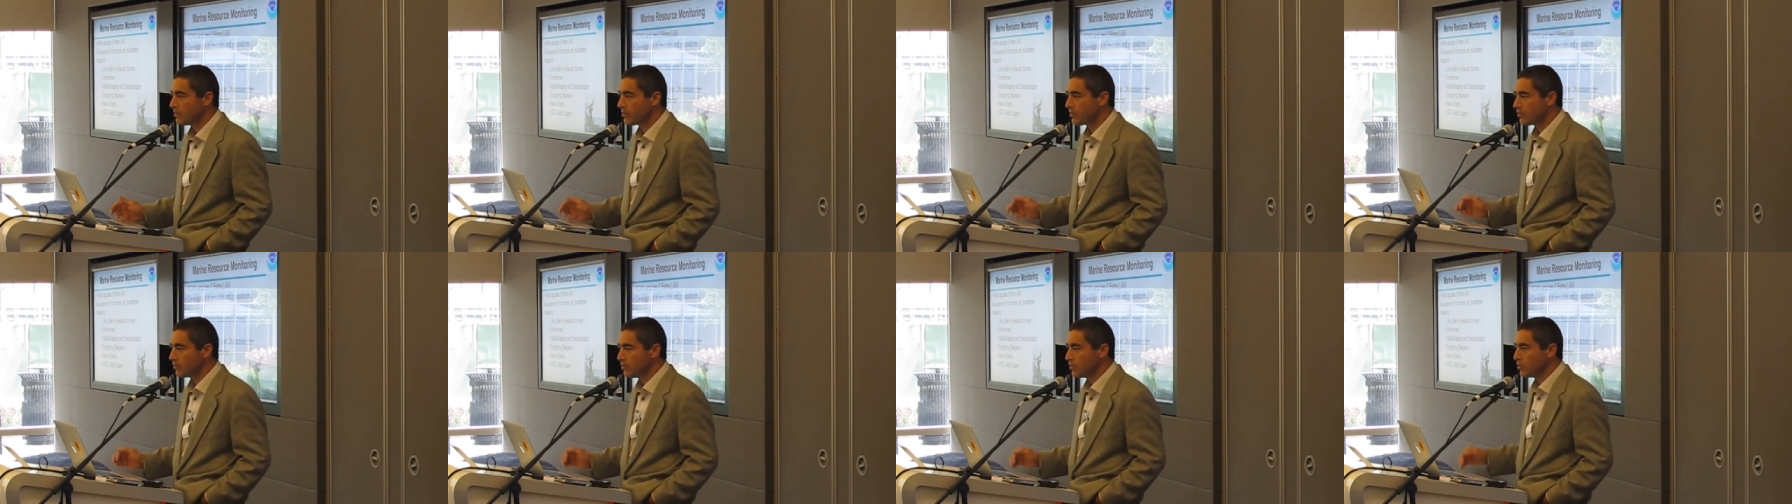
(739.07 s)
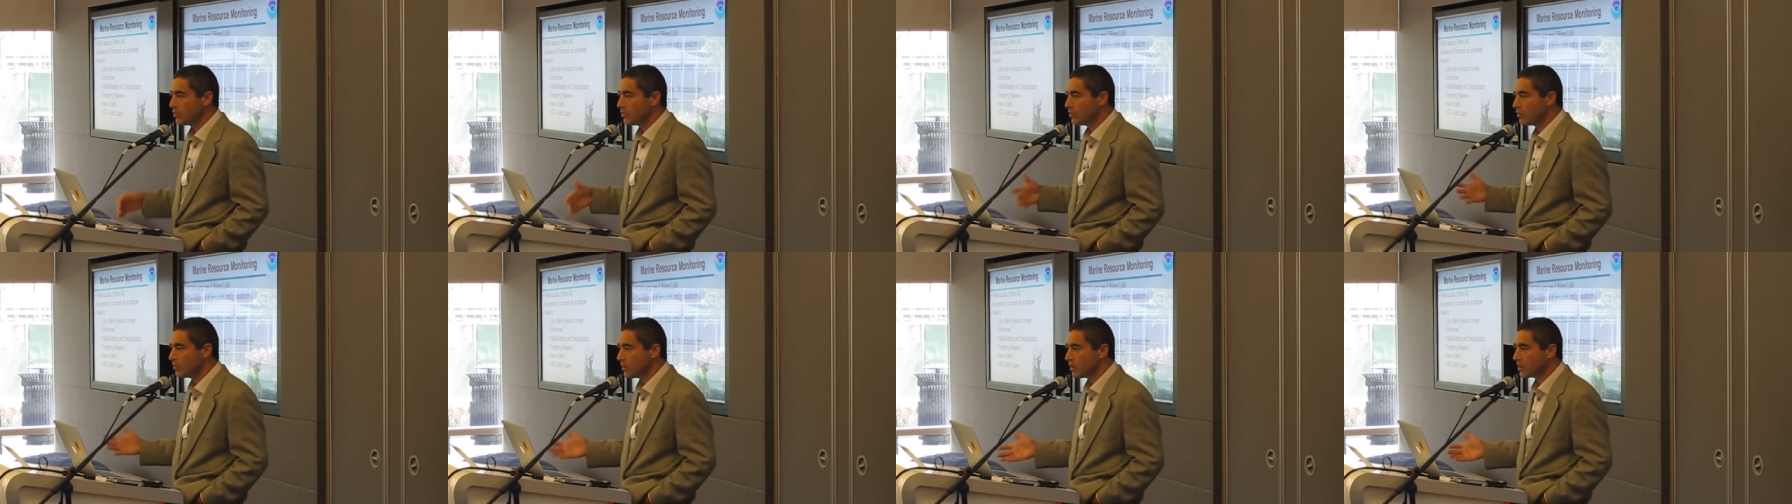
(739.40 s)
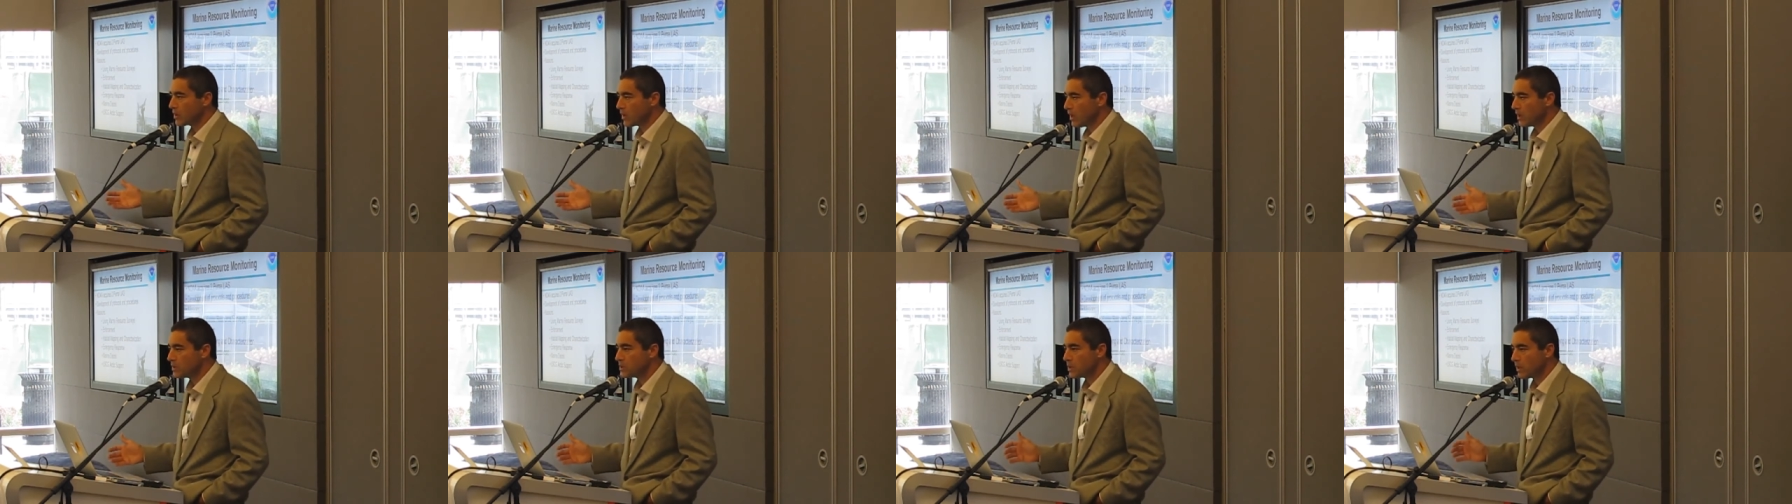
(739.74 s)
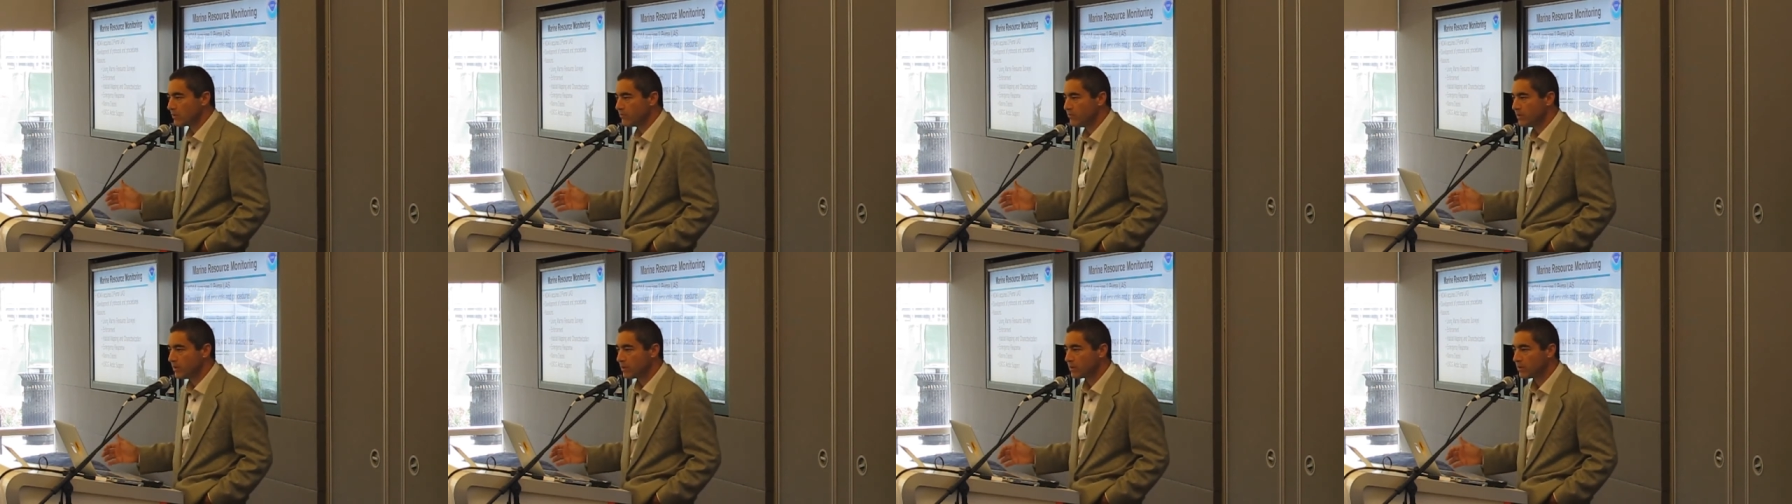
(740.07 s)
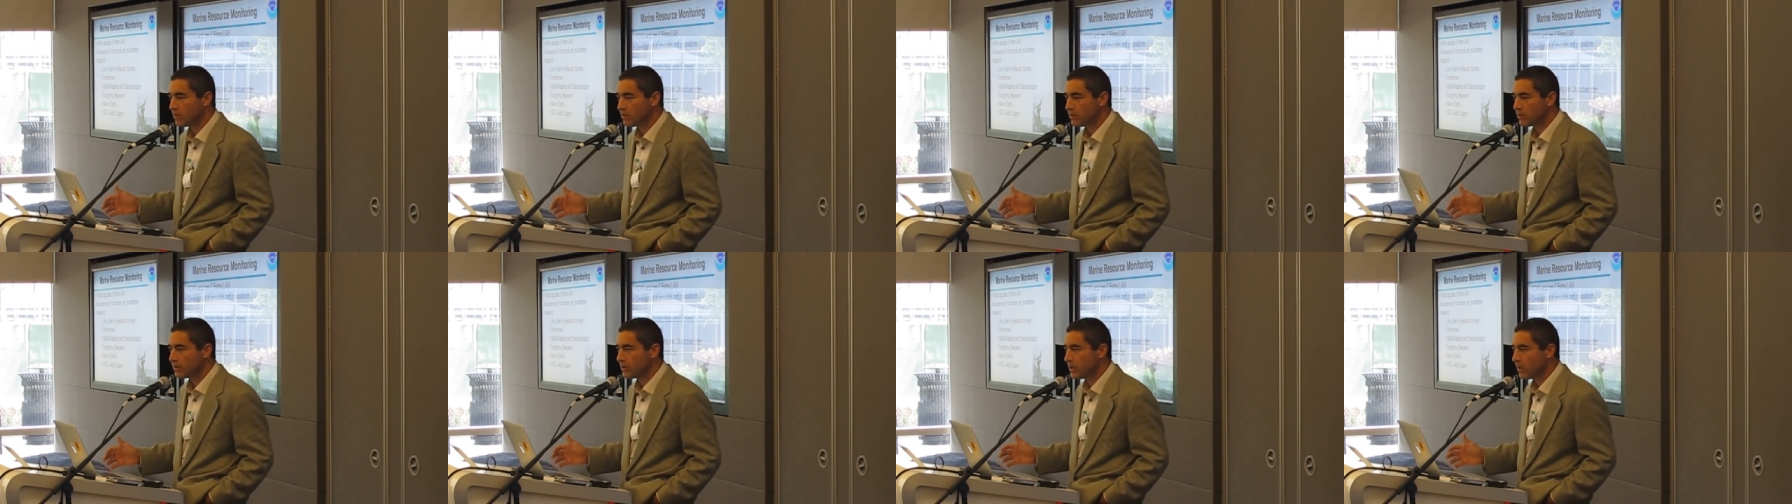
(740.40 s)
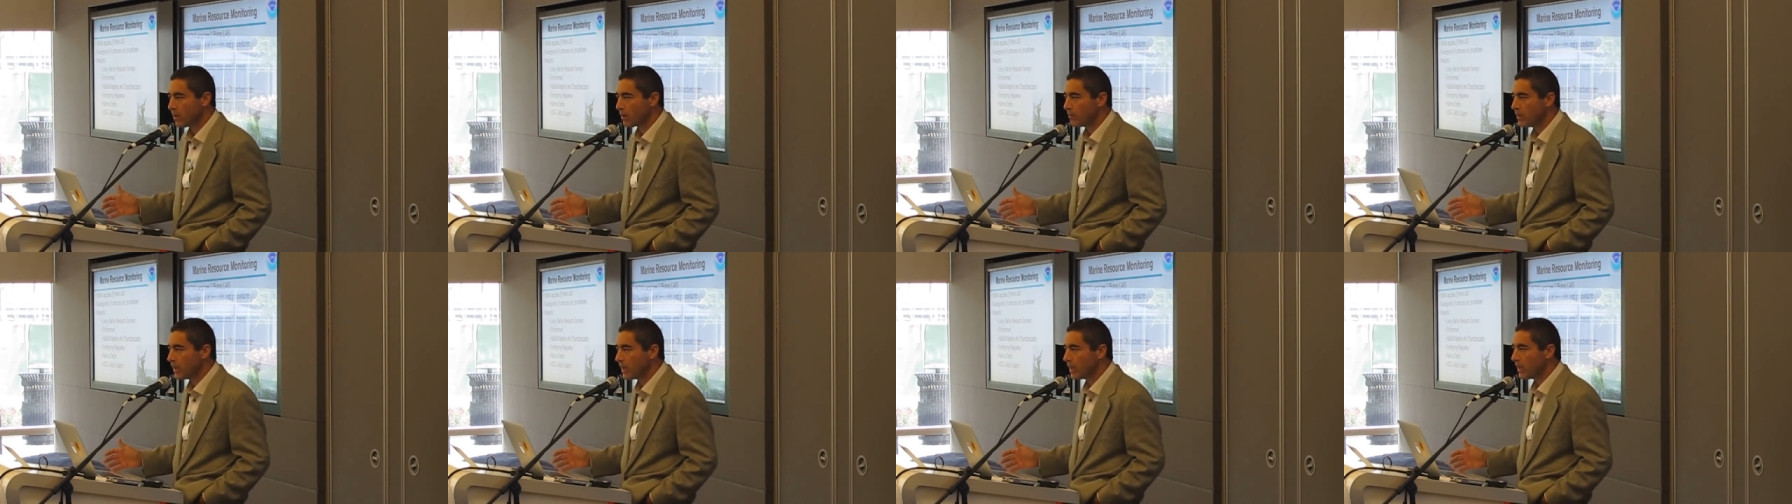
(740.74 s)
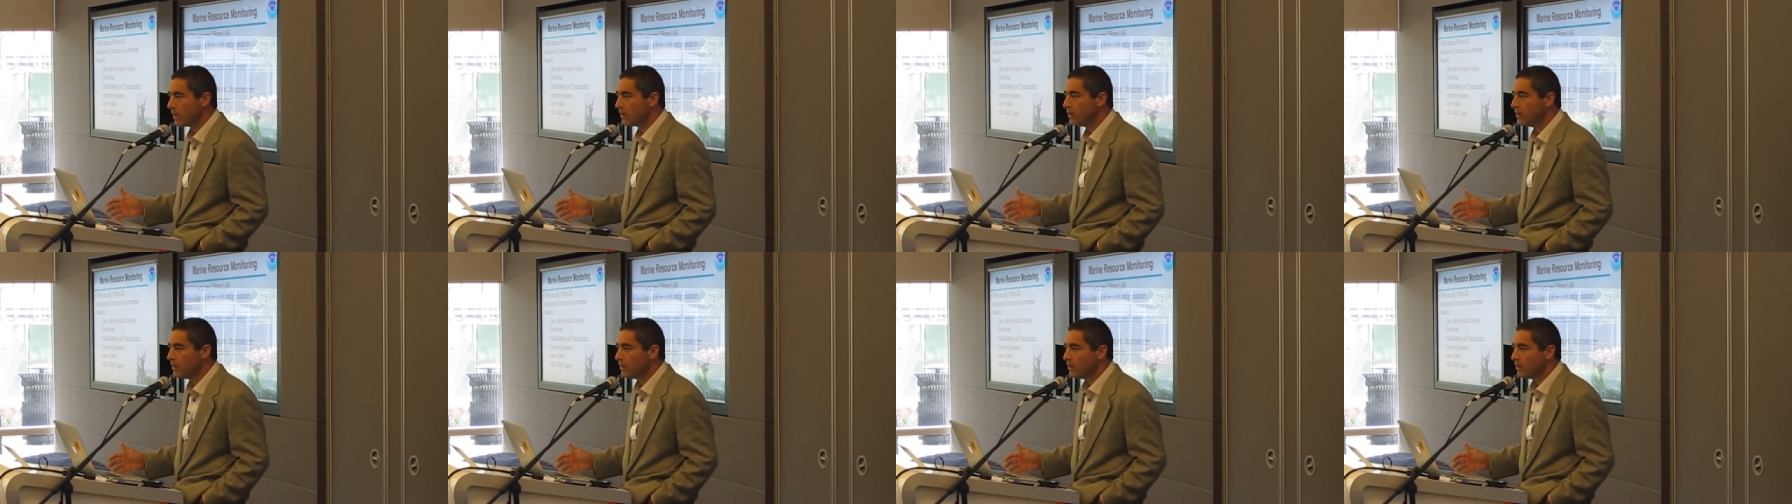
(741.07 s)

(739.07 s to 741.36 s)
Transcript: through a contract vehicle that the Army had.